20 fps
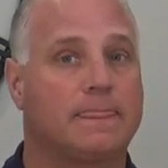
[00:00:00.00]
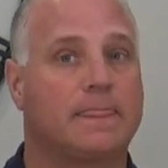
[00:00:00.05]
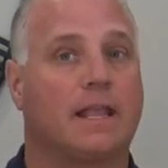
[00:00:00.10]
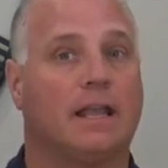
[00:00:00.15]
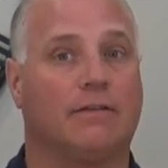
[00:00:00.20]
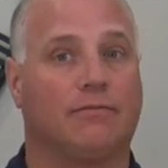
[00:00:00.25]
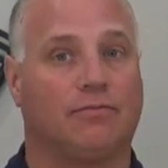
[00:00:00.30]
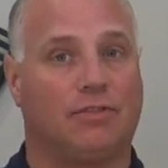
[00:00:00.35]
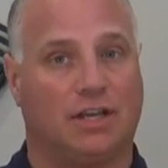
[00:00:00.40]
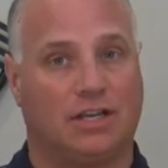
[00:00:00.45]

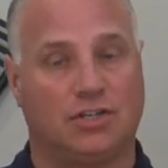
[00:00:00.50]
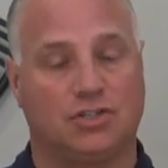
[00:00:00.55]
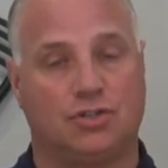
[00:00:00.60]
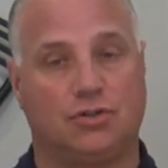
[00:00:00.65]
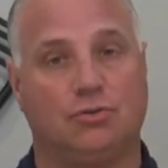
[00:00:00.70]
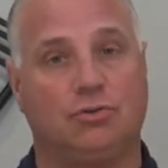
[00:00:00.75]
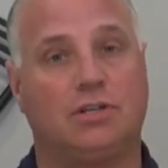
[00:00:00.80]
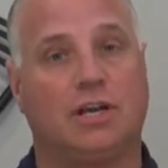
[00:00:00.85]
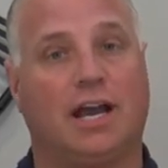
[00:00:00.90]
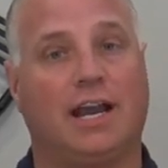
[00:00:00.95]
if things
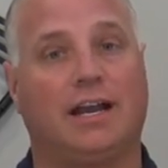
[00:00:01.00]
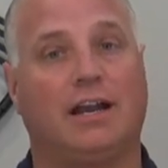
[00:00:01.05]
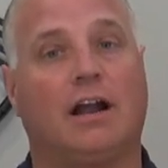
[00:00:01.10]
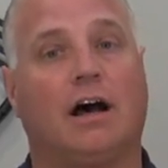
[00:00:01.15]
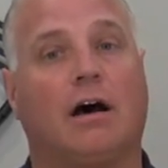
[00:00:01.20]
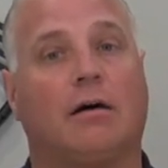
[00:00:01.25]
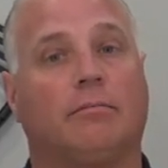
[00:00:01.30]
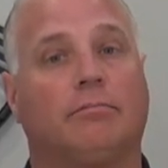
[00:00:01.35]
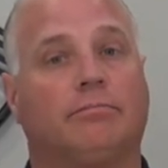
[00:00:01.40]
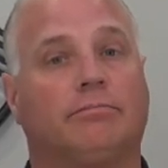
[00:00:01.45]
do tighten
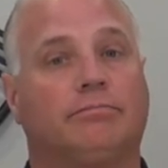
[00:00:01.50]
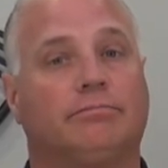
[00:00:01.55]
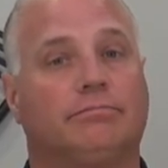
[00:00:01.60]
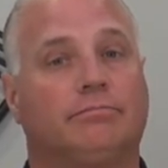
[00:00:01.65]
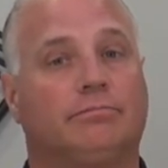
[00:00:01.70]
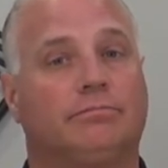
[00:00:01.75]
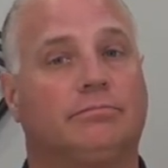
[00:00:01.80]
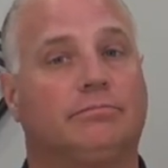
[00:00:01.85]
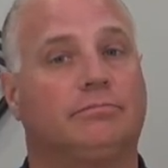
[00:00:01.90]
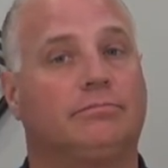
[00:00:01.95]
up,
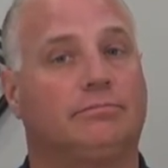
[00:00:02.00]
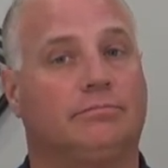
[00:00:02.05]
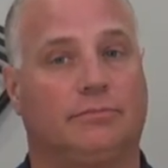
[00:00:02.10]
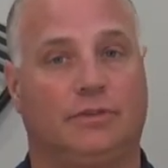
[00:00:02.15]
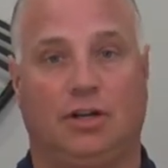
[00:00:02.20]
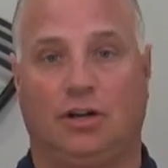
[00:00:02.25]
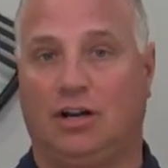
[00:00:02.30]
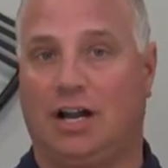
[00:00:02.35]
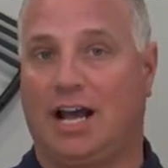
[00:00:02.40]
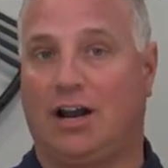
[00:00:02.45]

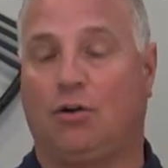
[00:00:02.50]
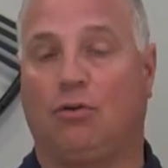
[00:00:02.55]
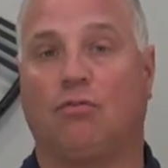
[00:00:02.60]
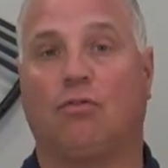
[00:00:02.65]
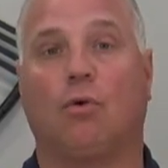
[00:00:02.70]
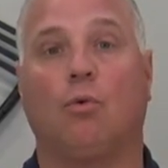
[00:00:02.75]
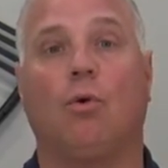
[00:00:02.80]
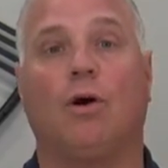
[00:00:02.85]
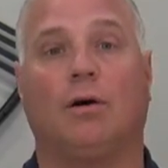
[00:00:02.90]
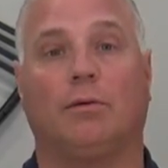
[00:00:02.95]
you're not
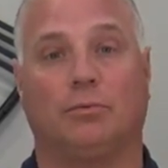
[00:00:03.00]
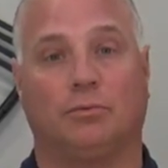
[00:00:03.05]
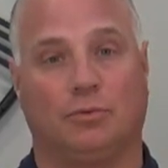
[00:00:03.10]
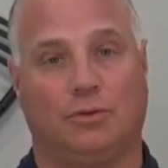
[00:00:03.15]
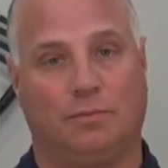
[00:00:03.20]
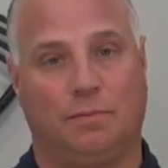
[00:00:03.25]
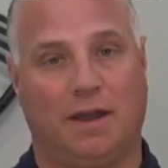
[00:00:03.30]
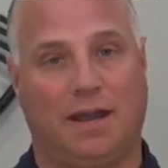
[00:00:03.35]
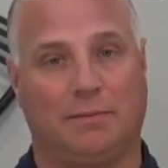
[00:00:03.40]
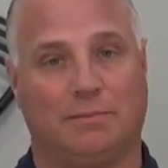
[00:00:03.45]
overwhelmed
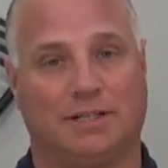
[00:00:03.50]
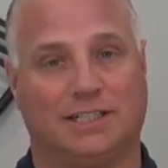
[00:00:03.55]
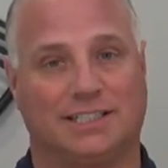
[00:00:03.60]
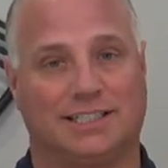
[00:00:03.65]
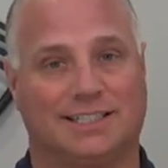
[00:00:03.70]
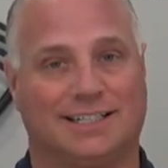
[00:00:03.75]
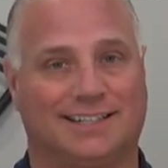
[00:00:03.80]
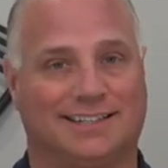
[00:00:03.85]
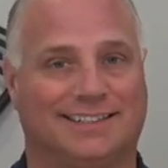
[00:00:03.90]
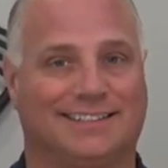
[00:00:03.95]
with payments.